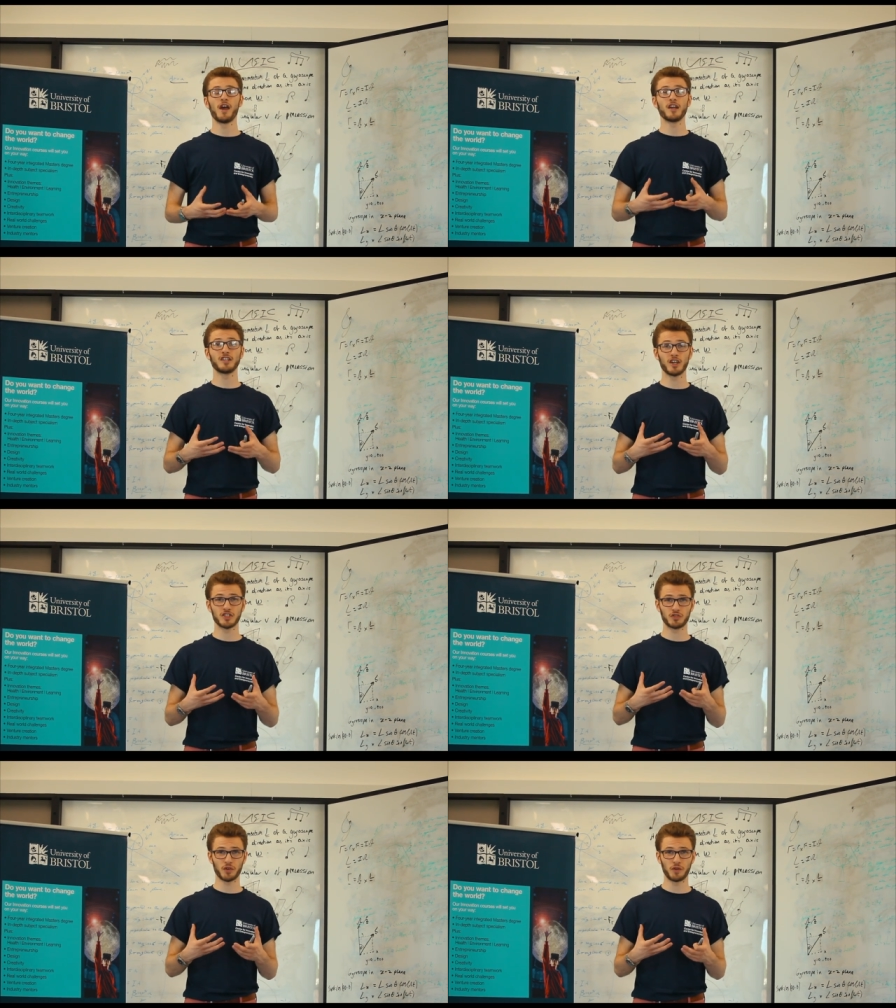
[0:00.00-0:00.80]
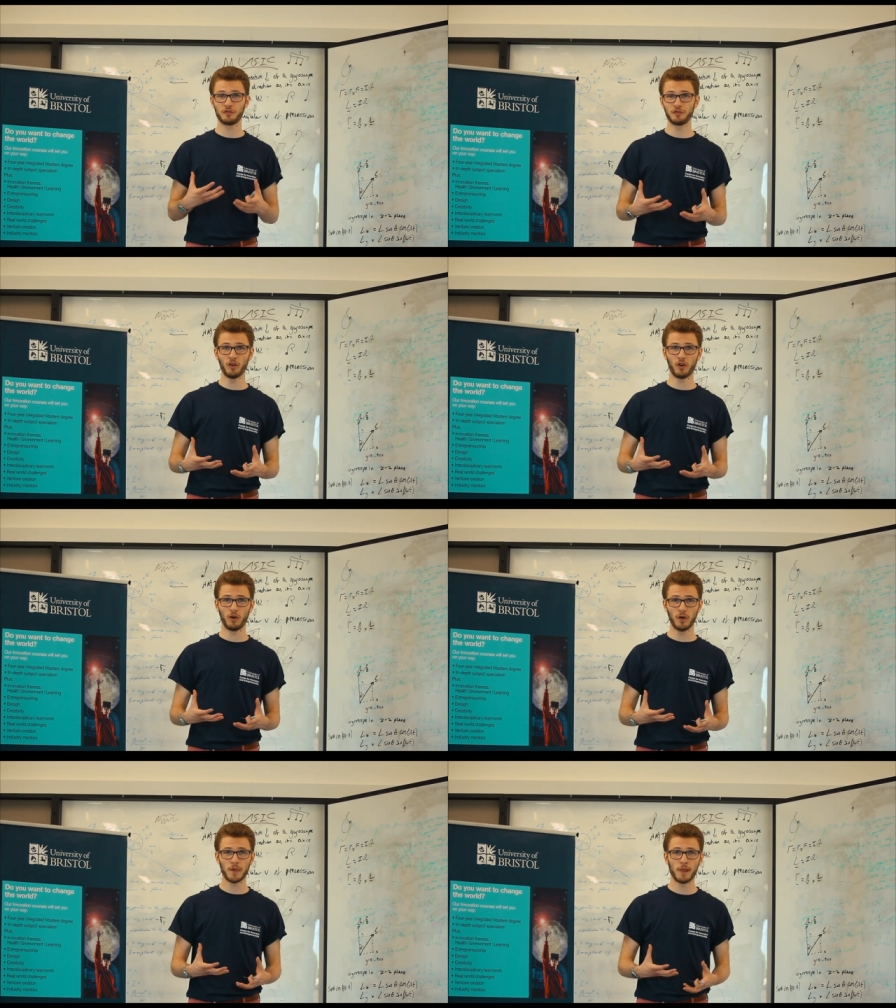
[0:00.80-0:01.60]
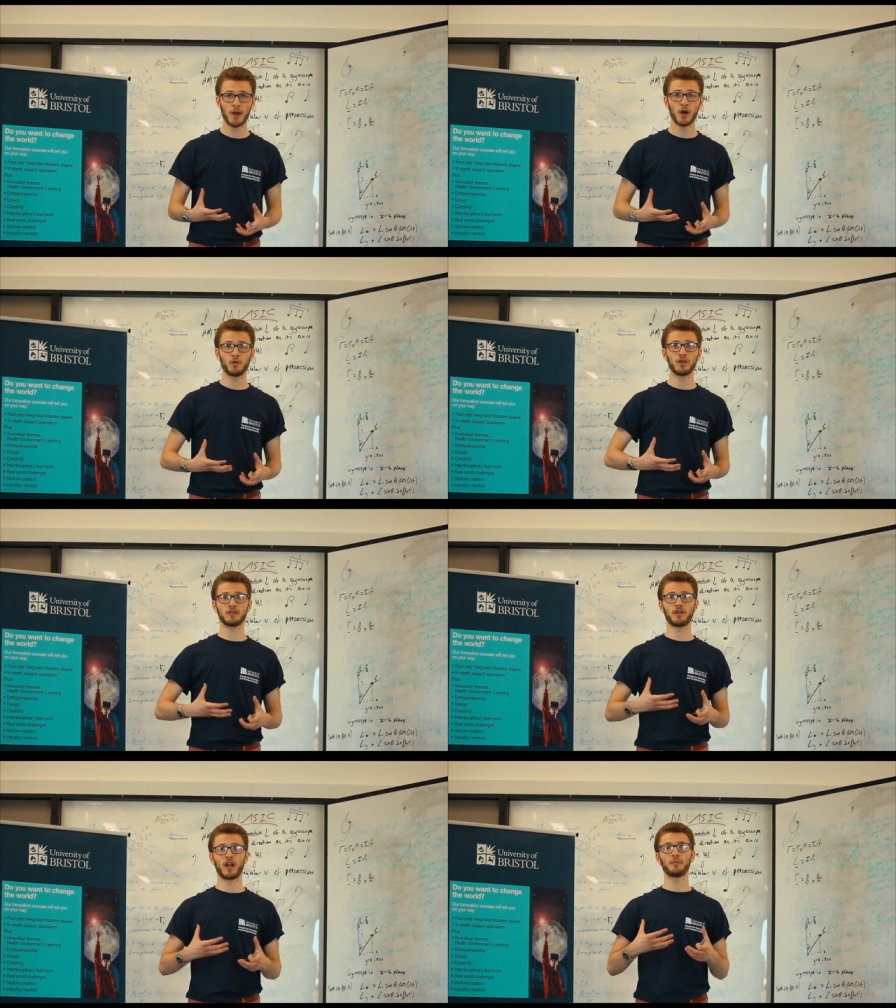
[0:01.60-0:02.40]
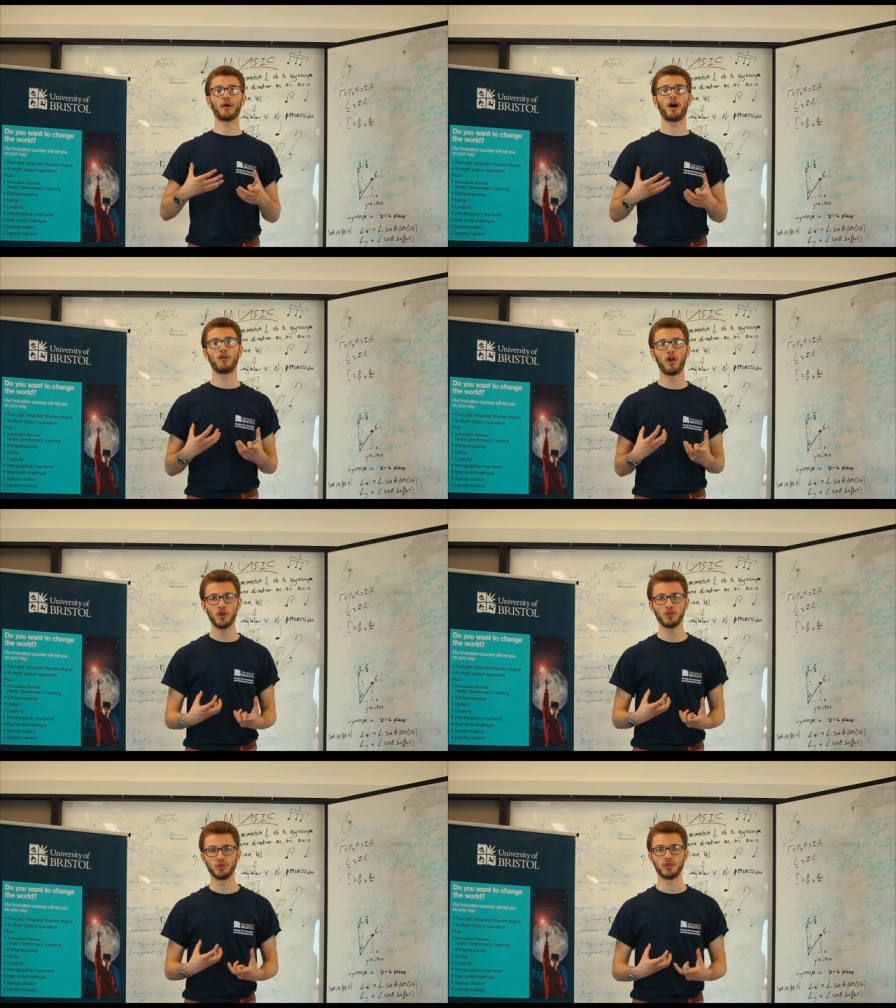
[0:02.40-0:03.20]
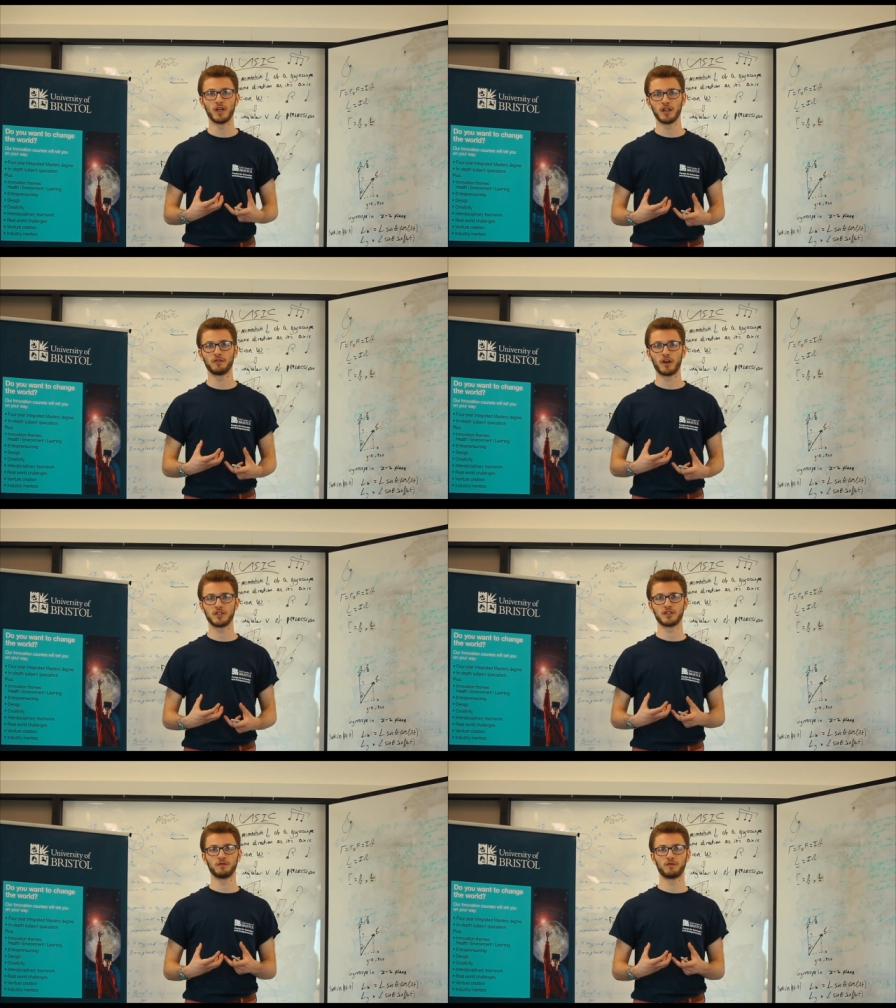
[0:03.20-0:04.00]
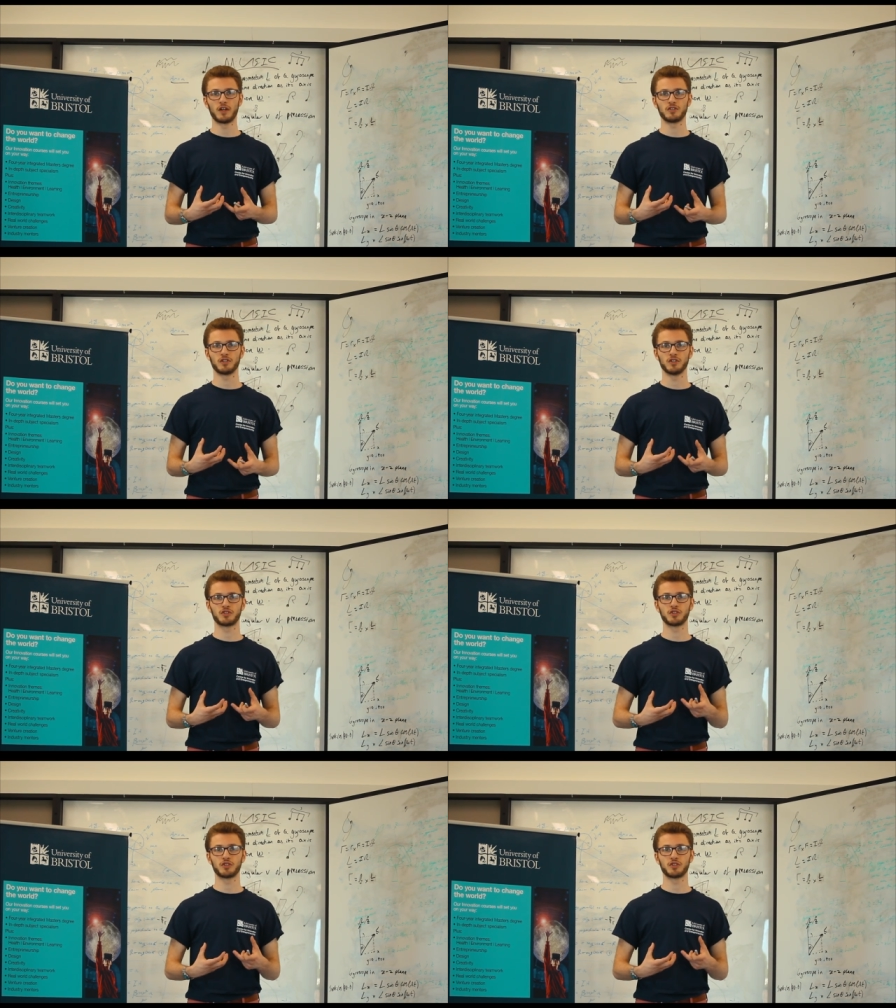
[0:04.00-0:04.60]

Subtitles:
In years 3 and 4, we develop our own innovation ventures,